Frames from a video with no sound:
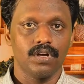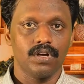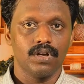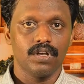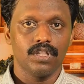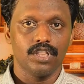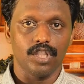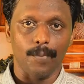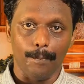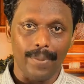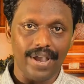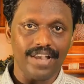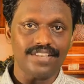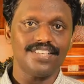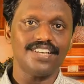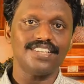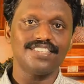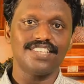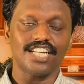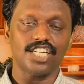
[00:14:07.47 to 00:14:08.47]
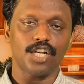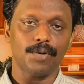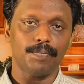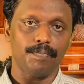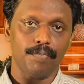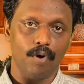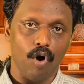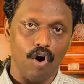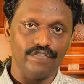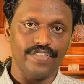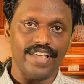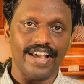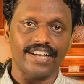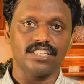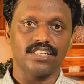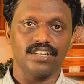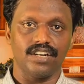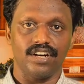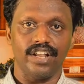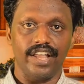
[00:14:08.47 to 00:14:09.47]
The basic setup of the
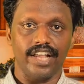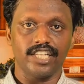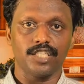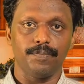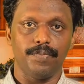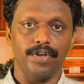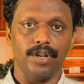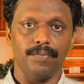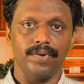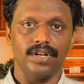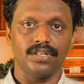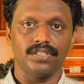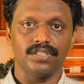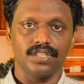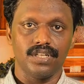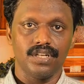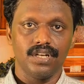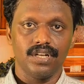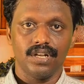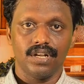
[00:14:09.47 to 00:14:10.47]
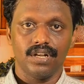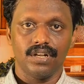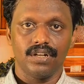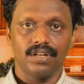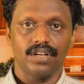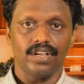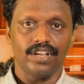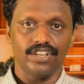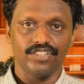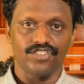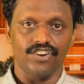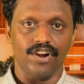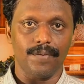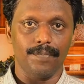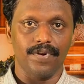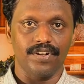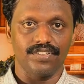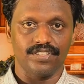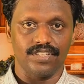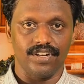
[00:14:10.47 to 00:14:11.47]
experiment is
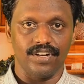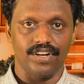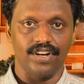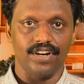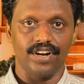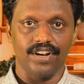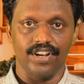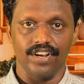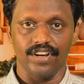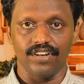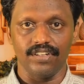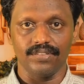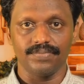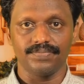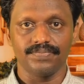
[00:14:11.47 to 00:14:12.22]
represented here.